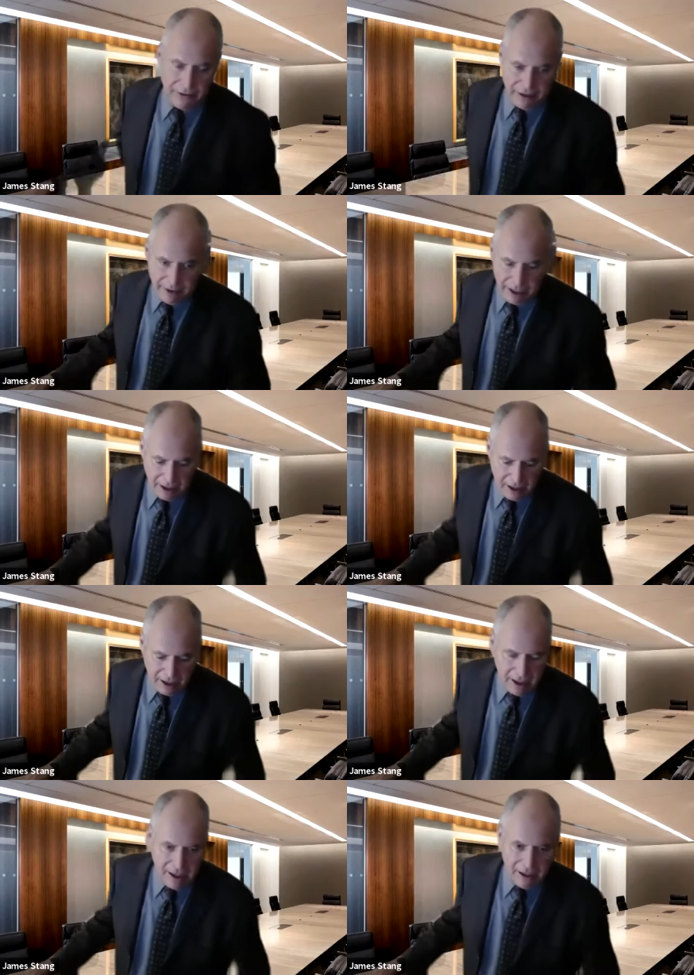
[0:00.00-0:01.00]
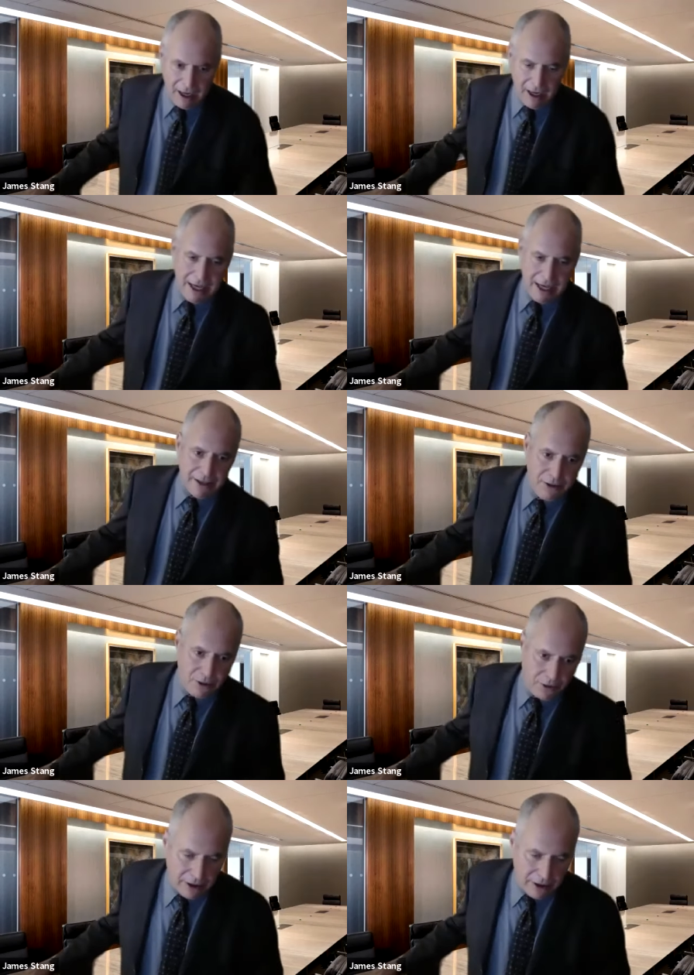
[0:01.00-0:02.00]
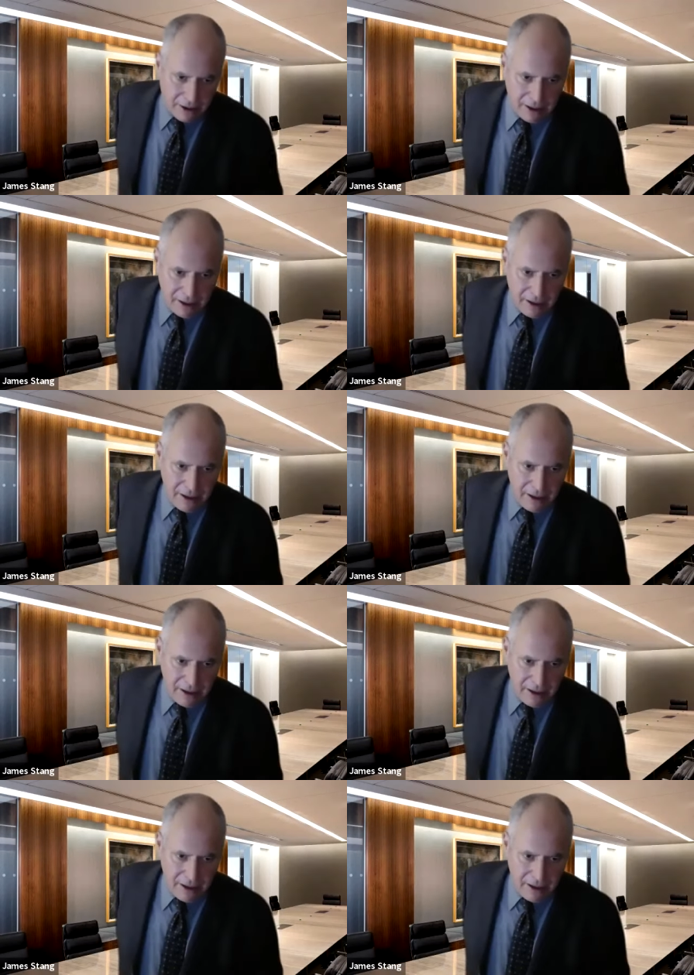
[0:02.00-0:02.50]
agreement, contact your lawyer,